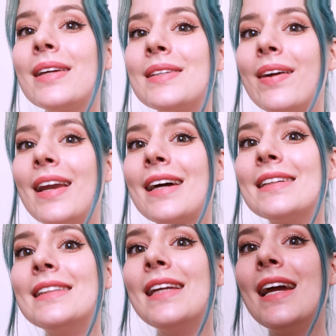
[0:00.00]
Plus my
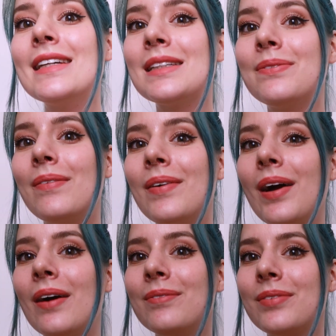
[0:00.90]
necklace today is the bubble
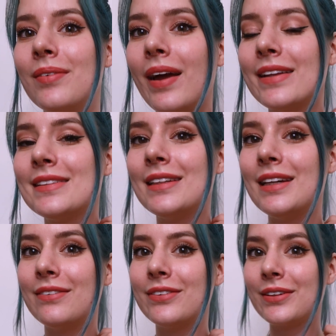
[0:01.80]
gum for my Etsy,
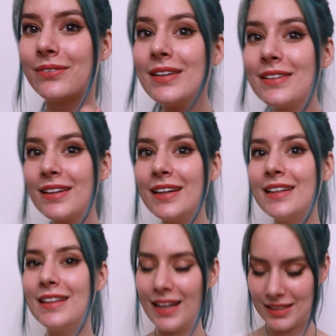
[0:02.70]
if you're
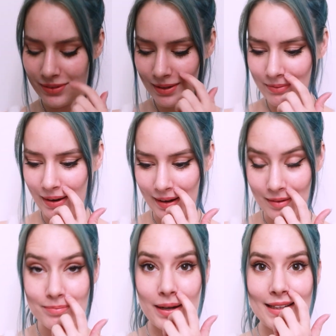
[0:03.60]
wondering, that's what I'm
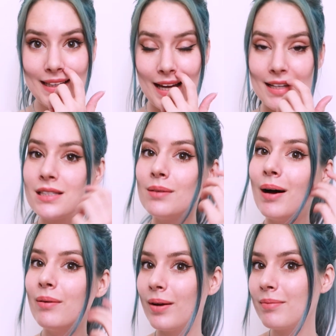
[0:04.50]
wearing. But yeah, it's
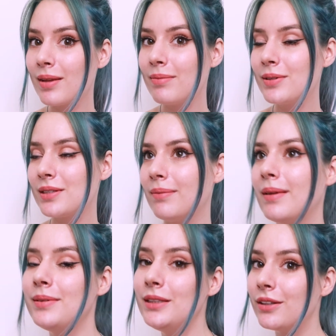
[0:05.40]
about 1 month post-op.
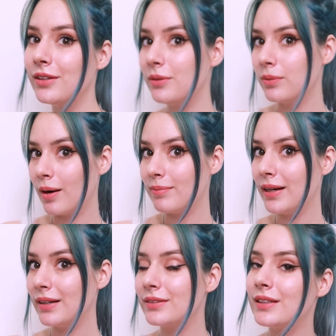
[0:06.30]
Let me show you what
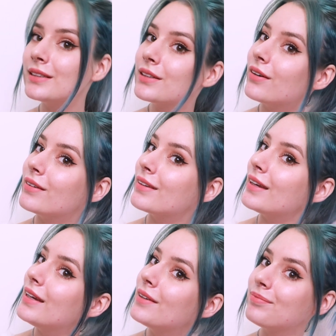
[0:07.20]
my nose is
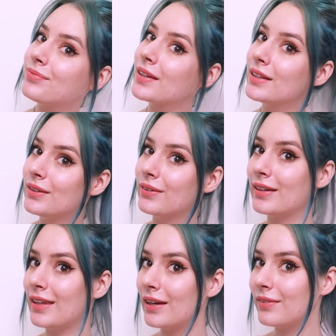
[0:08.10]
currently
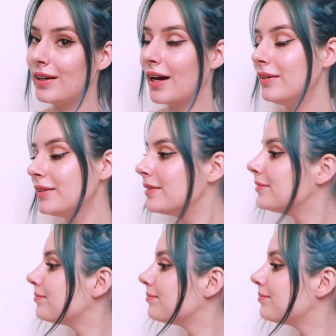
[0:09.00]
looking like right now.